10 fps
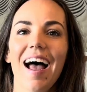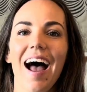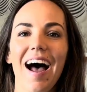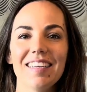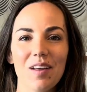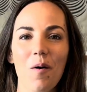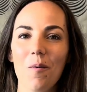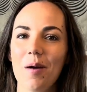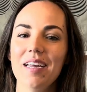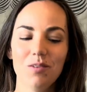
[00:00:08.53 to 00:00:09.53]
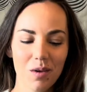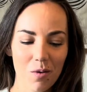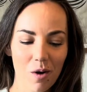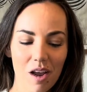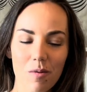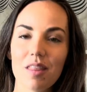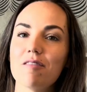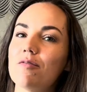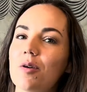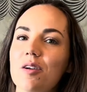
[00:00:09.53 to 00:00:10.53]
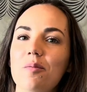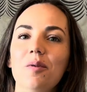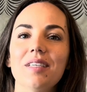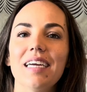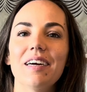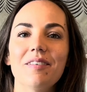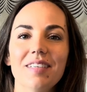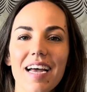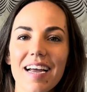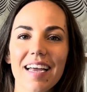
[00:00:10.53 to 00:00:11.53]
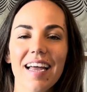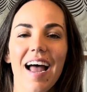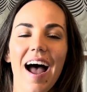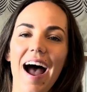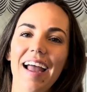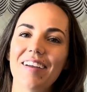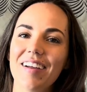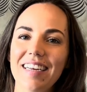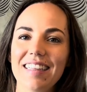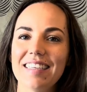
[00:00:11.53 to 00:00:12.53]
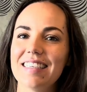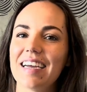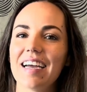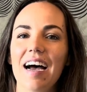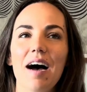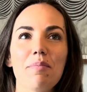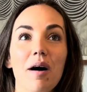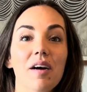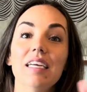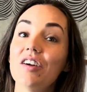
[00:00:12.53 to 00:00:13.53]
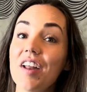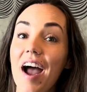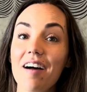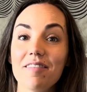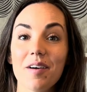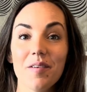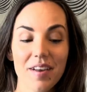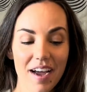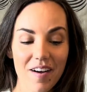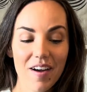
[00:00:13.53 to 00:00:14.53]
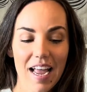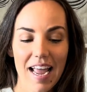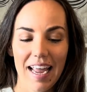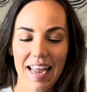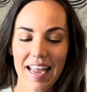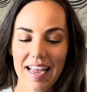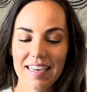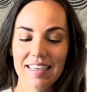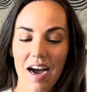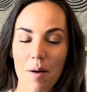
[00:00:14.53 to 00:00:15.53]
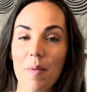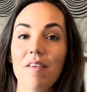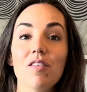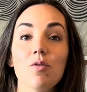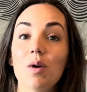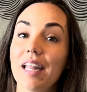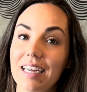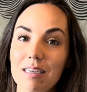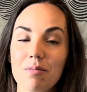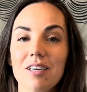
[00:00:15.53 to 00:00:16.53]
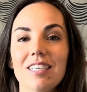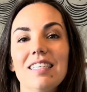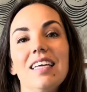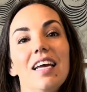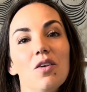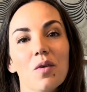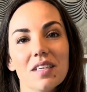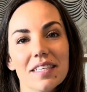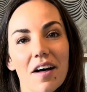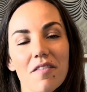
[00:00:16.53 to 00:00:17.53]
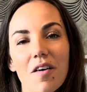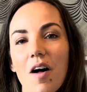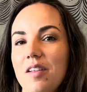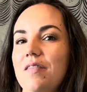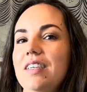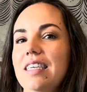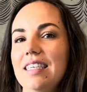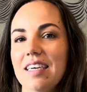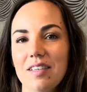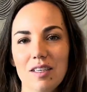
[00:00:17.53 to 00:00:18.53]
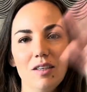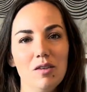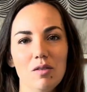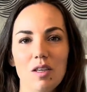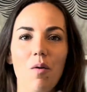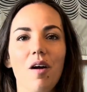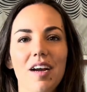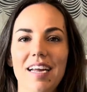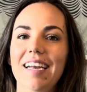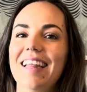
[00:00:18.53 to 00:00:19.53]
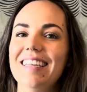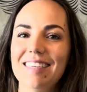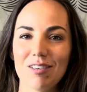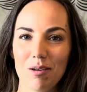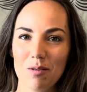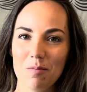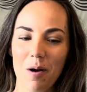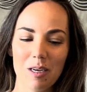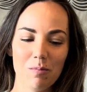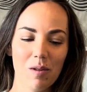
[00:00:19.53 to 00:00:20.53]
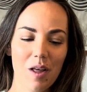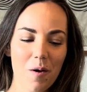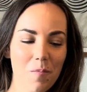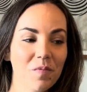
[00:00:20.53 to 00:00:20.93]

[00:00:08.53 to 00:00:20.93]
As always, we are working with the Four Noble Tarot deck. I created this deck about a year and a half ago now, and if you would like to purchase it yourself, all of the details to do so are in the description box below.